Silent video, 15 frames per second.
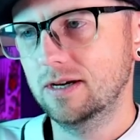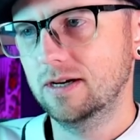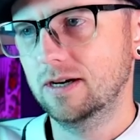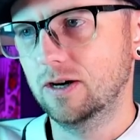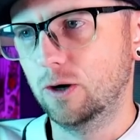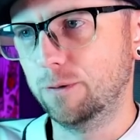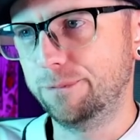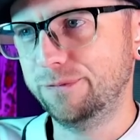
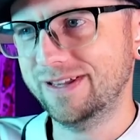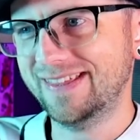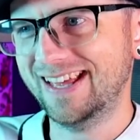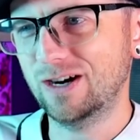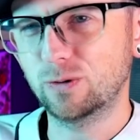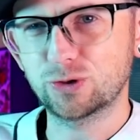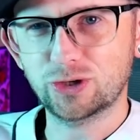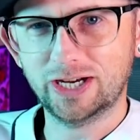Hopefully they
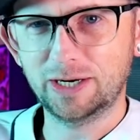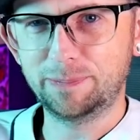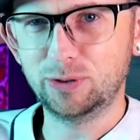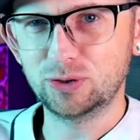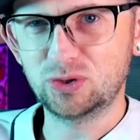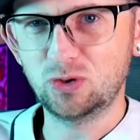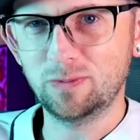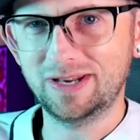don't try to
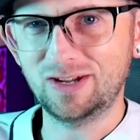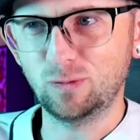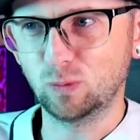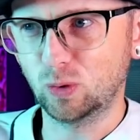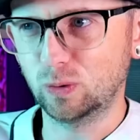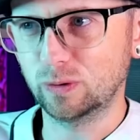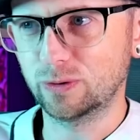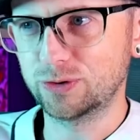put too many
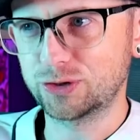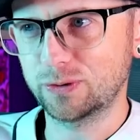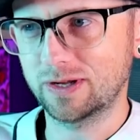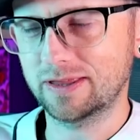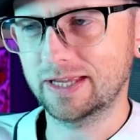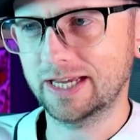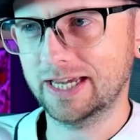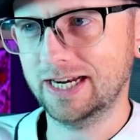rollers or
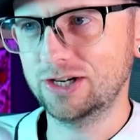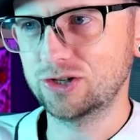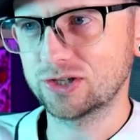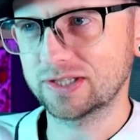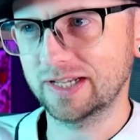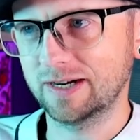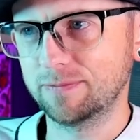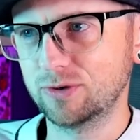anything in it,
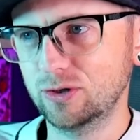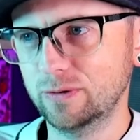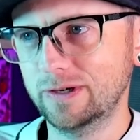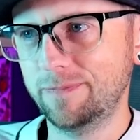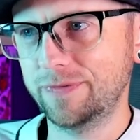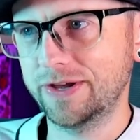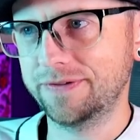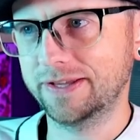just let them do
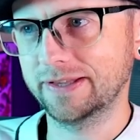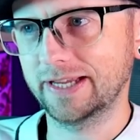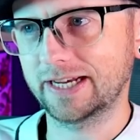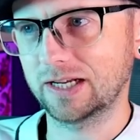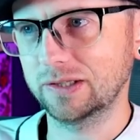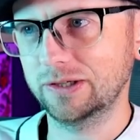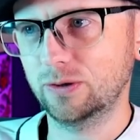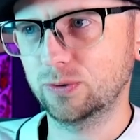it. And then like
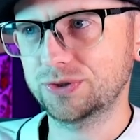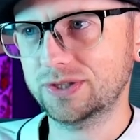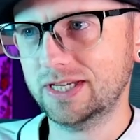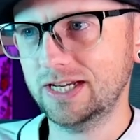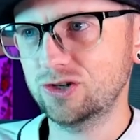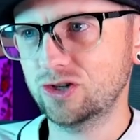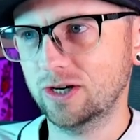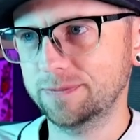a little
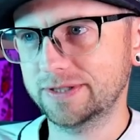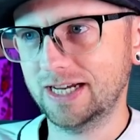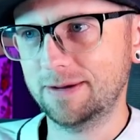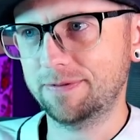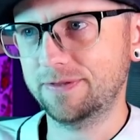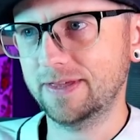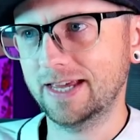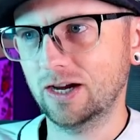ski jump type
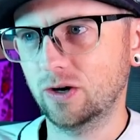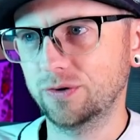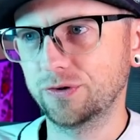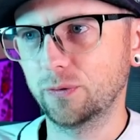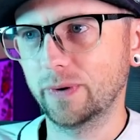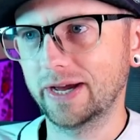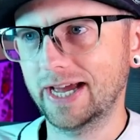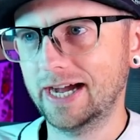thing on the
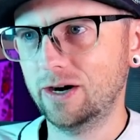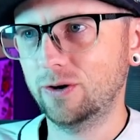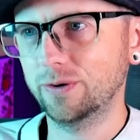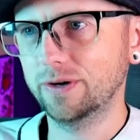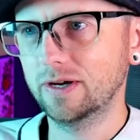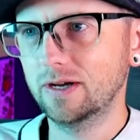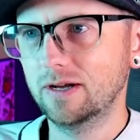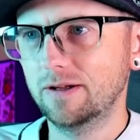way out.
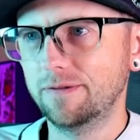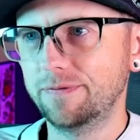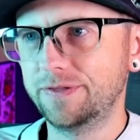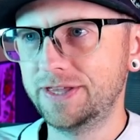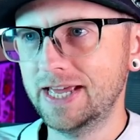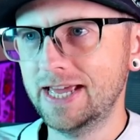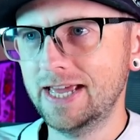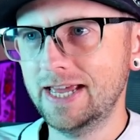
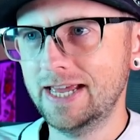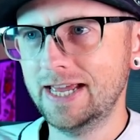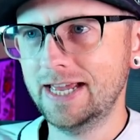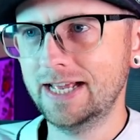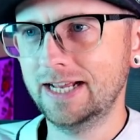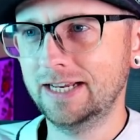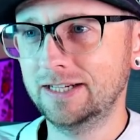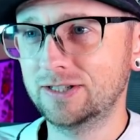
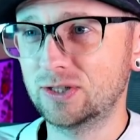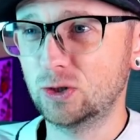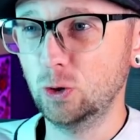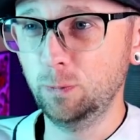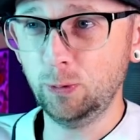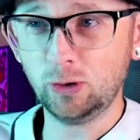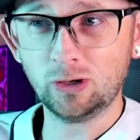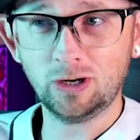Then
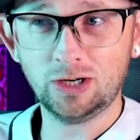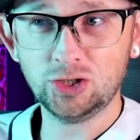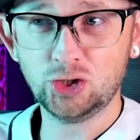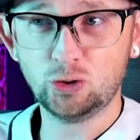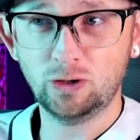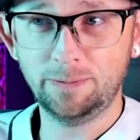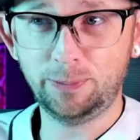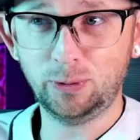Supercross
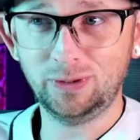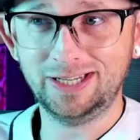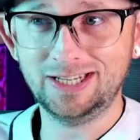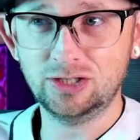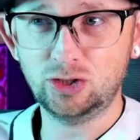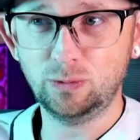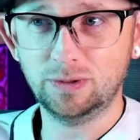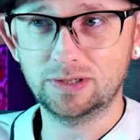triple
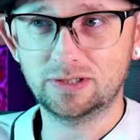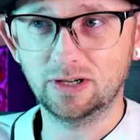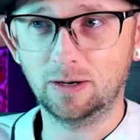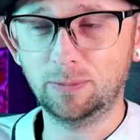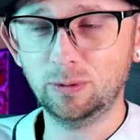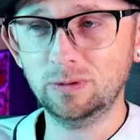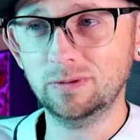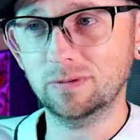into a
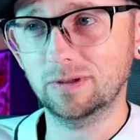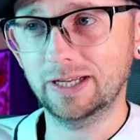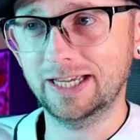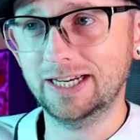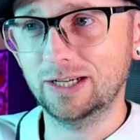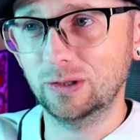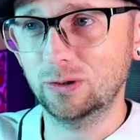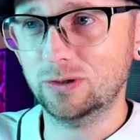double, and
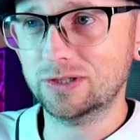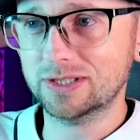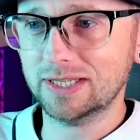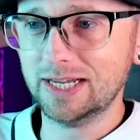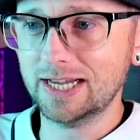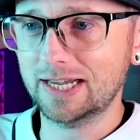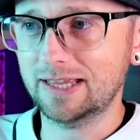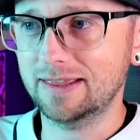it looks
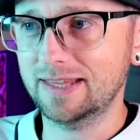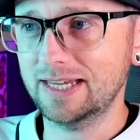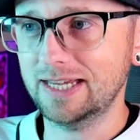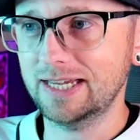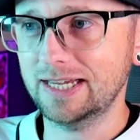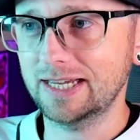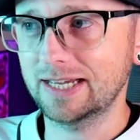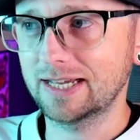like
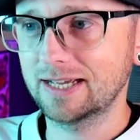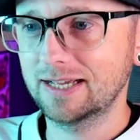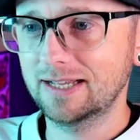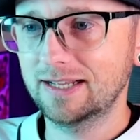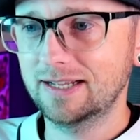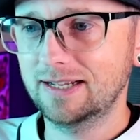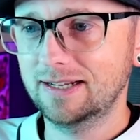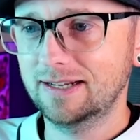the
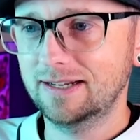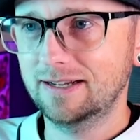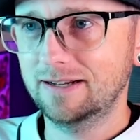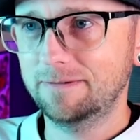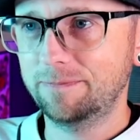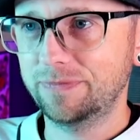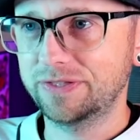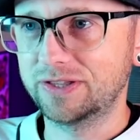
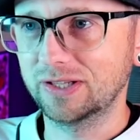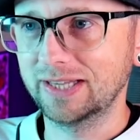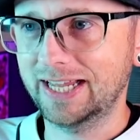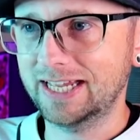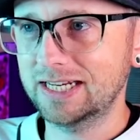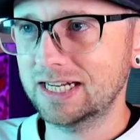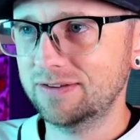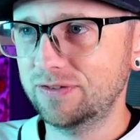
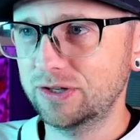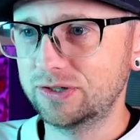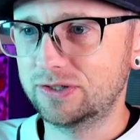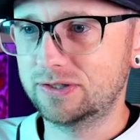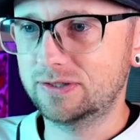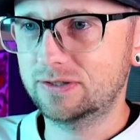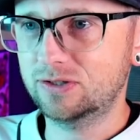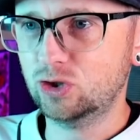landing of the
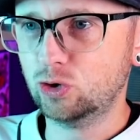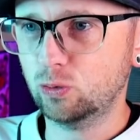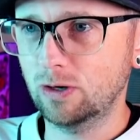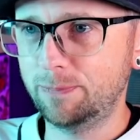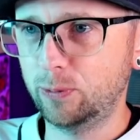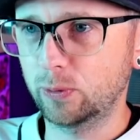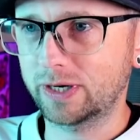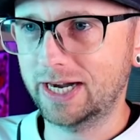
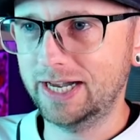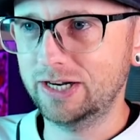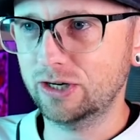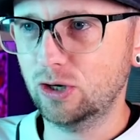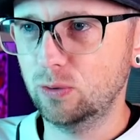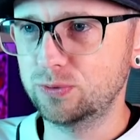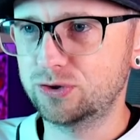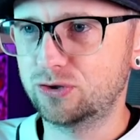triple kind of
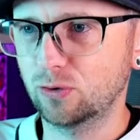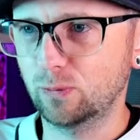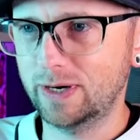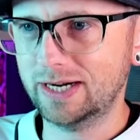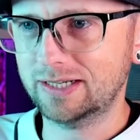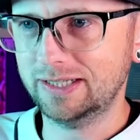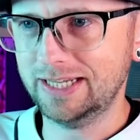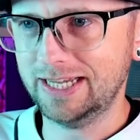goes directly